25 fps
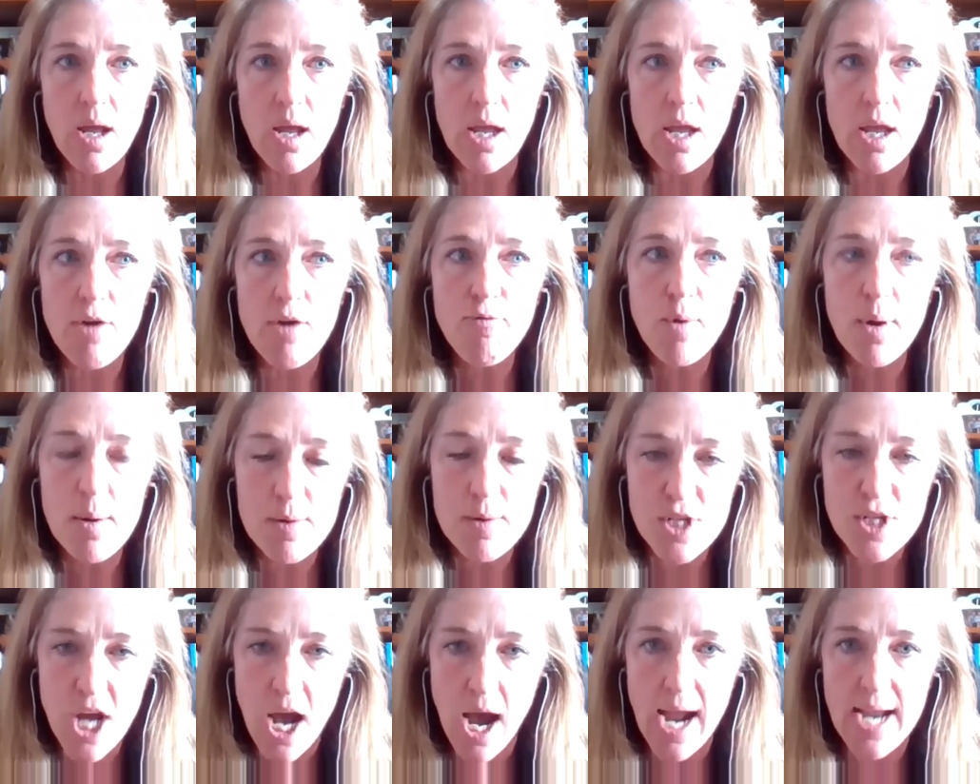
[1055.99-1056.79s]
if we
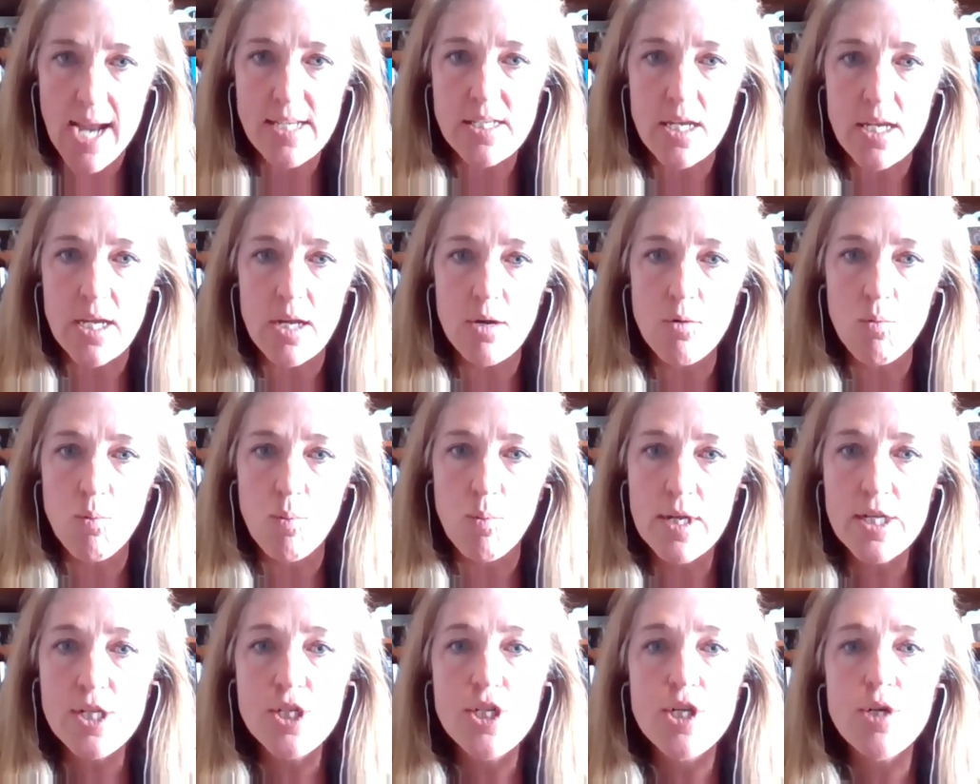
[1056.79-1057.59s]
were to ice it,
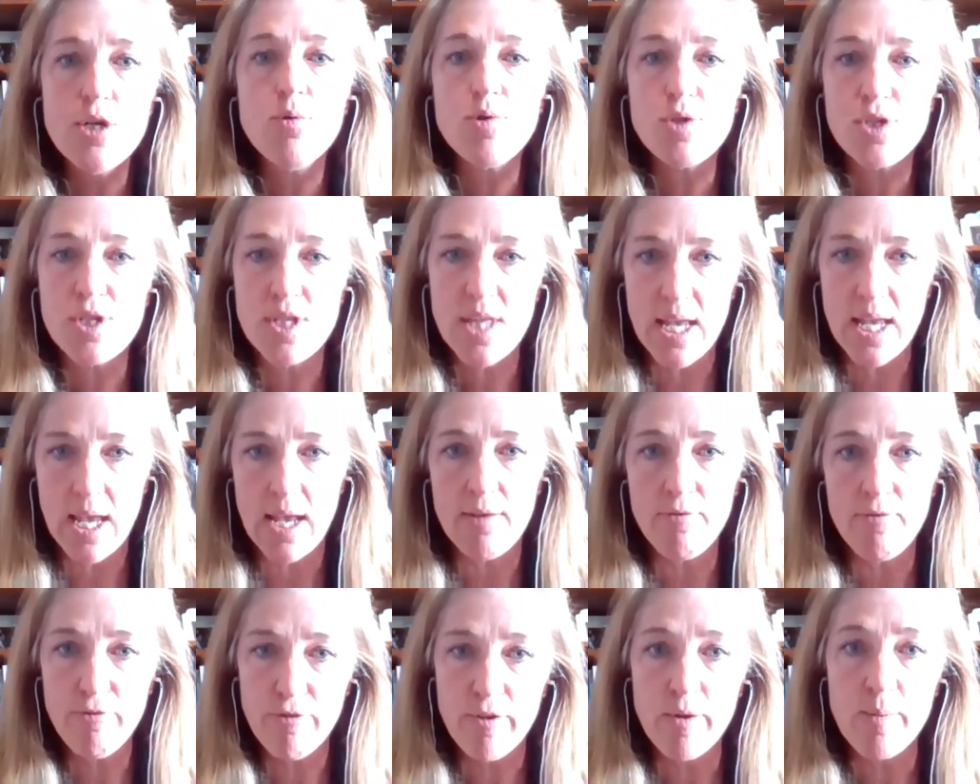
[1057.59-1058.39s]
reduce the
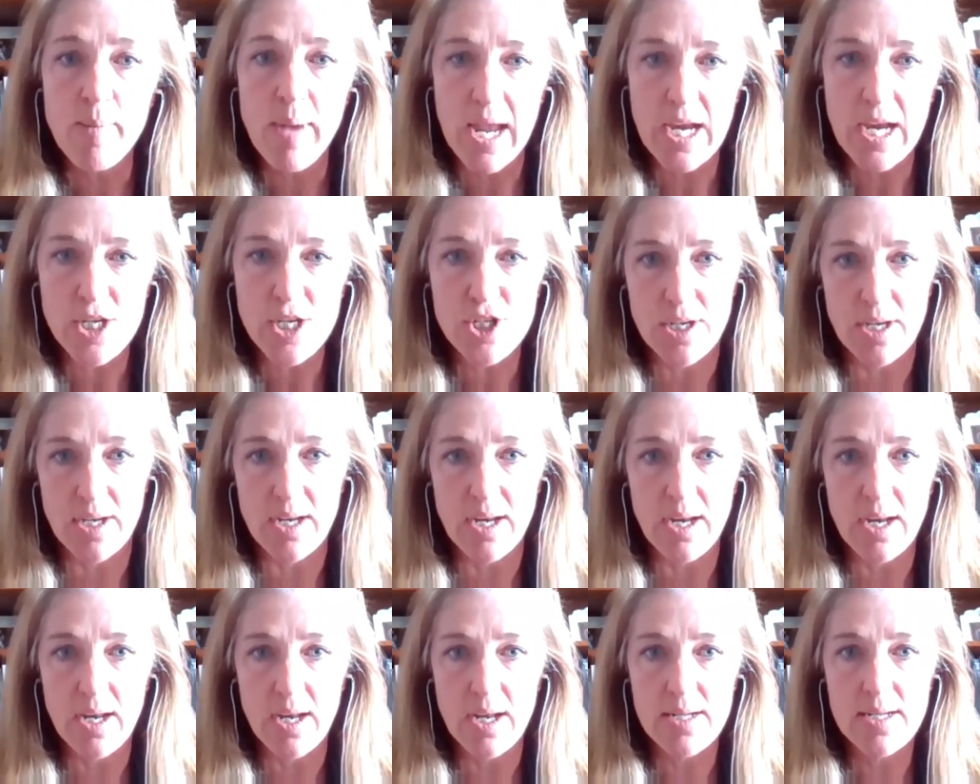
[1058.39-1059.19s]

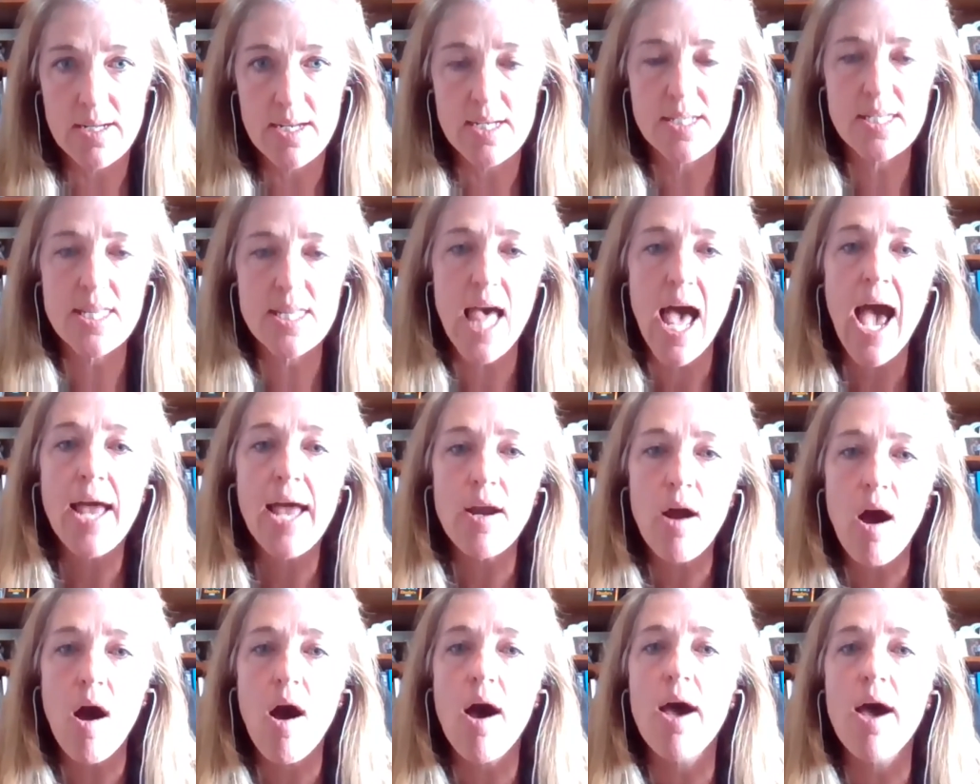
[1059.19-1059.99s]
inflammation does that
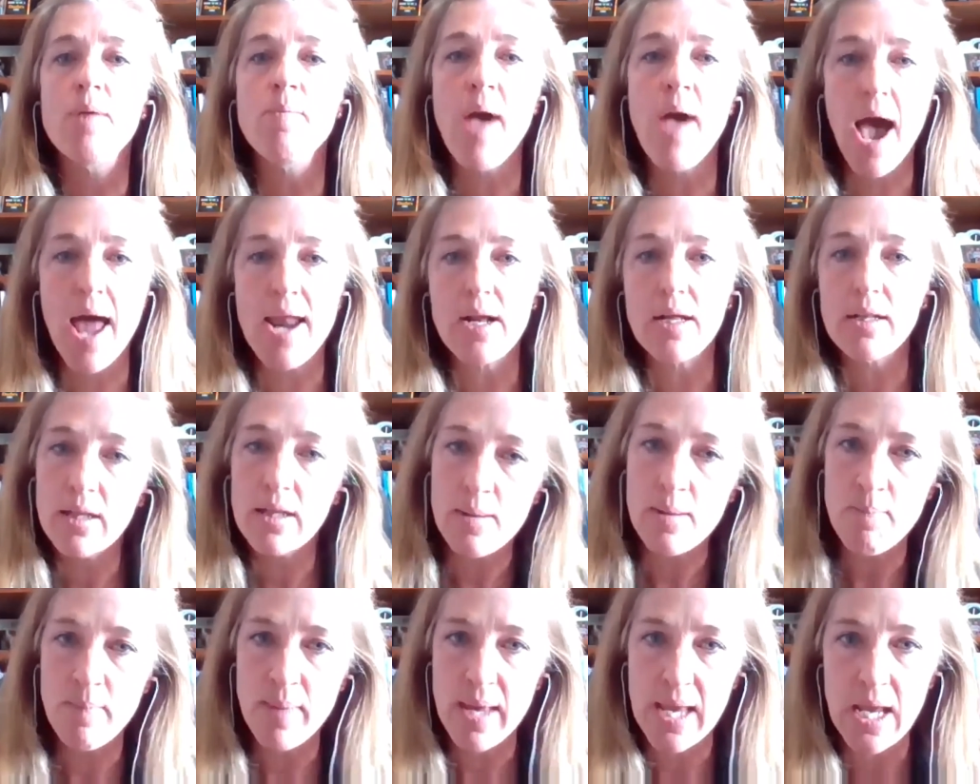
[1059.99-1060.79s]

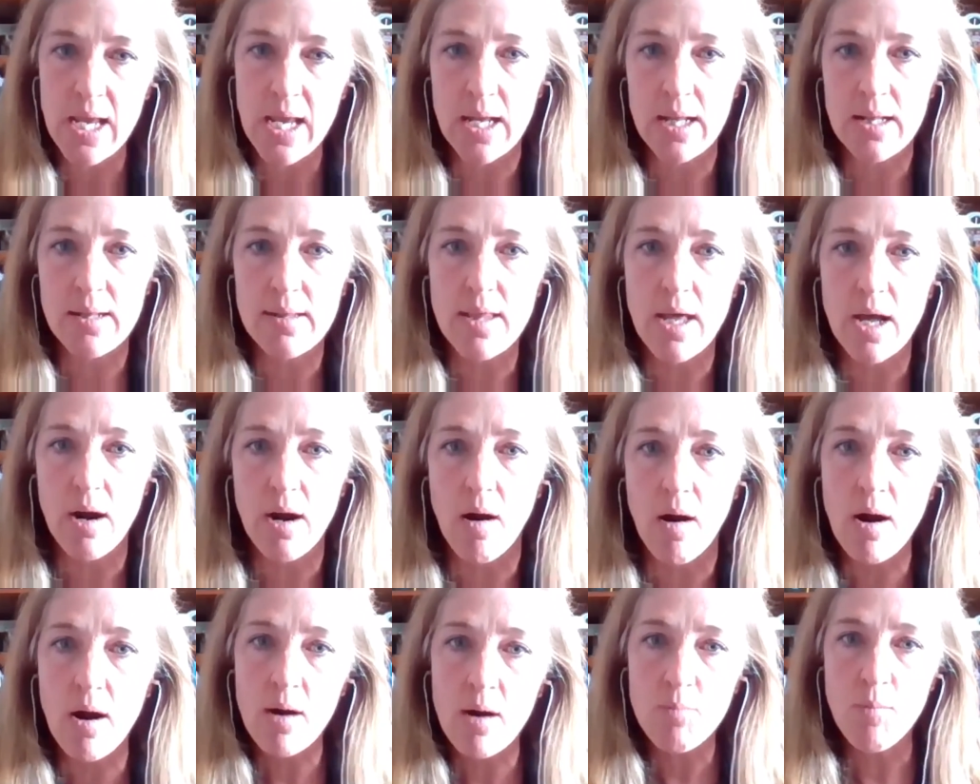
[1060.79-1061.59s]
automatically mean that
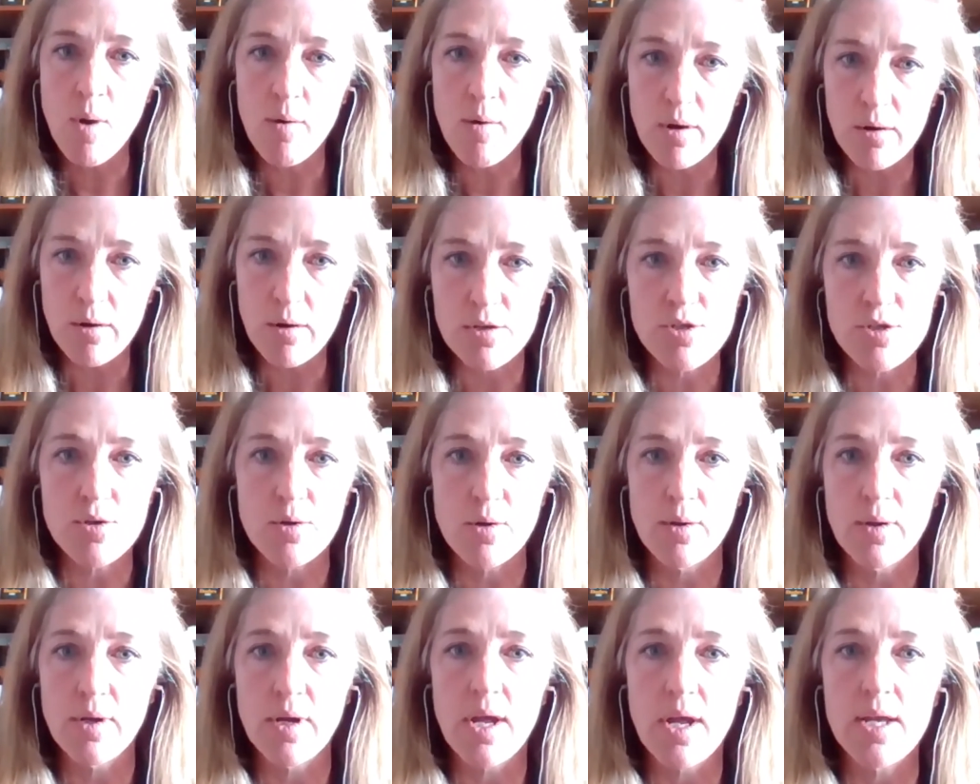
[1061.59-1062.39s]
our motor
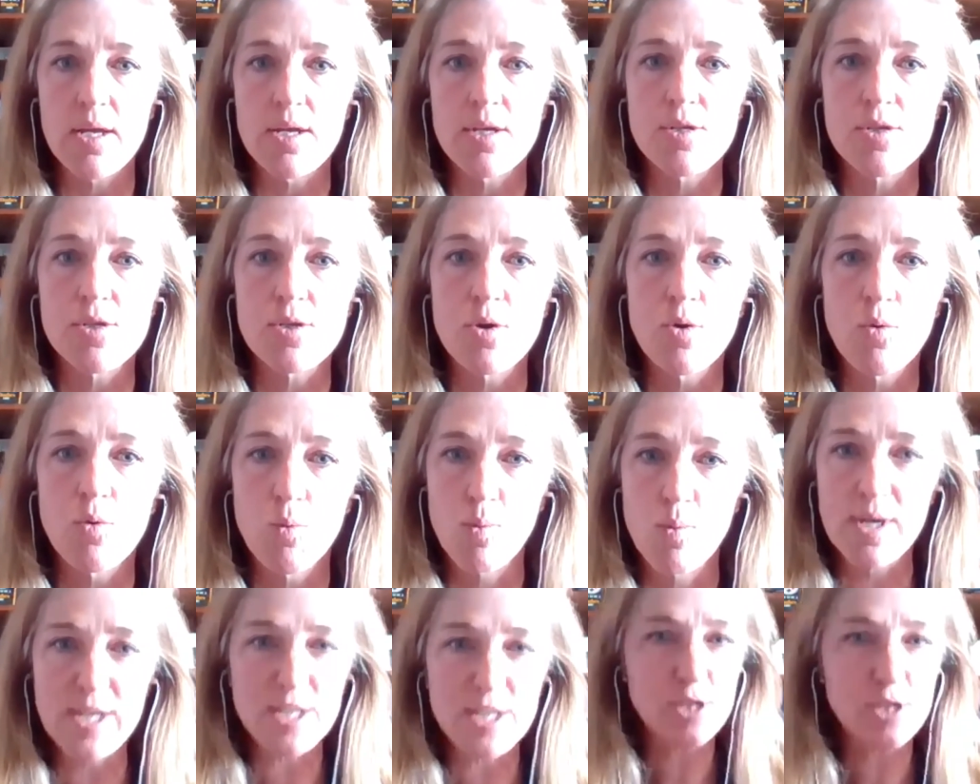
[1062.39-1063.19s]
control is
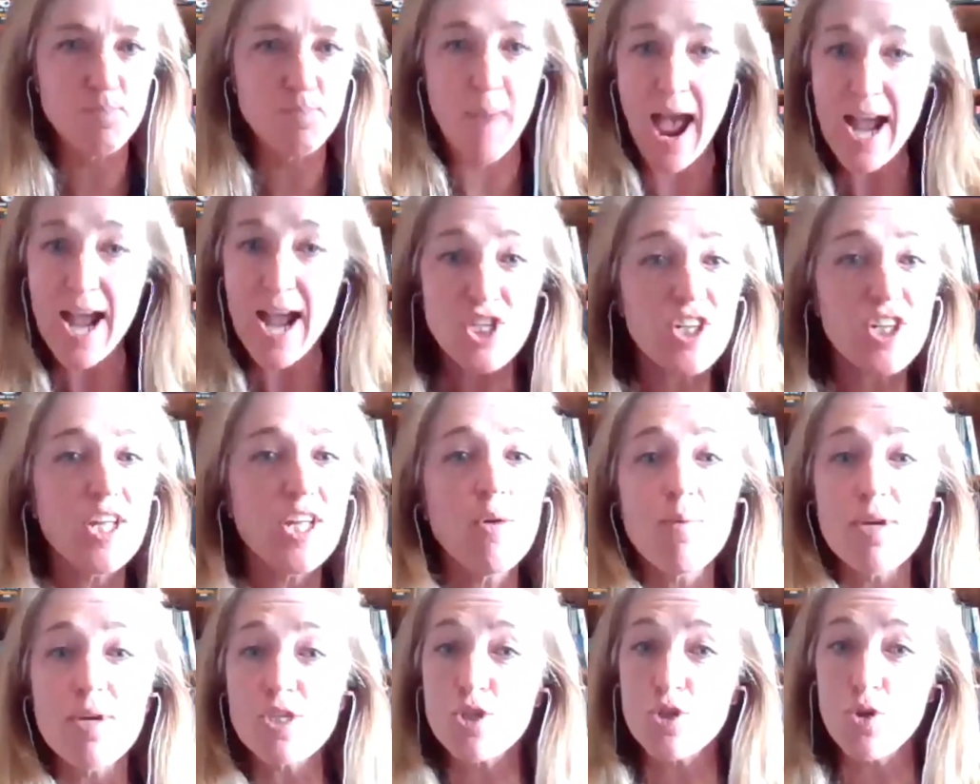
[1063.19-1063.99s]
re- magically
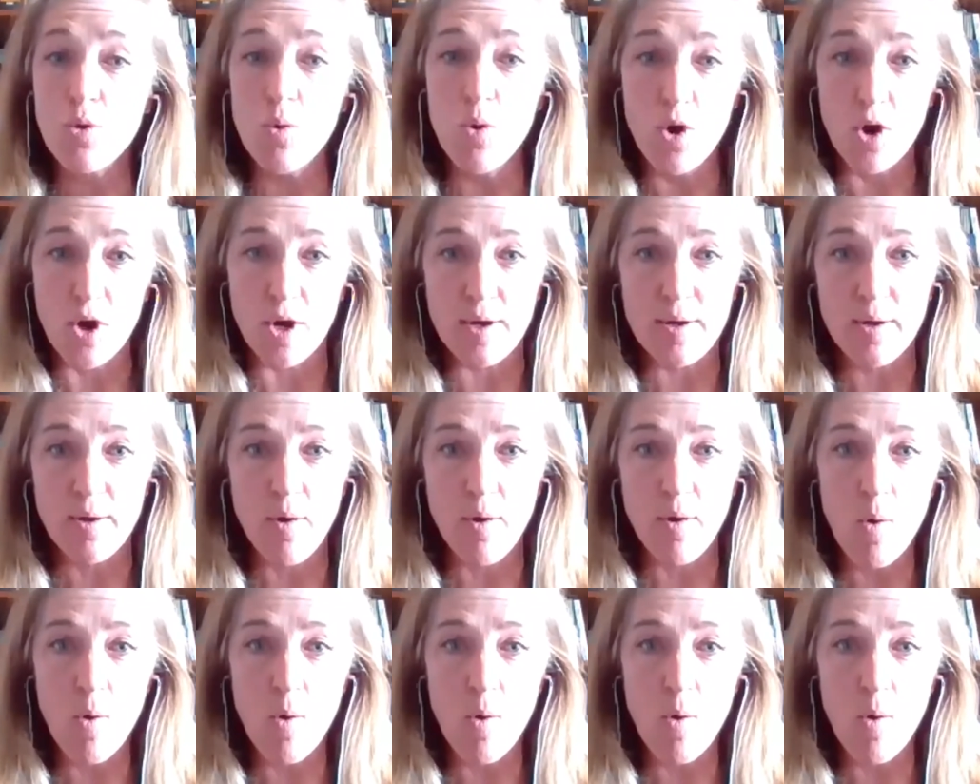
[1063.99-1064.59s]
restored?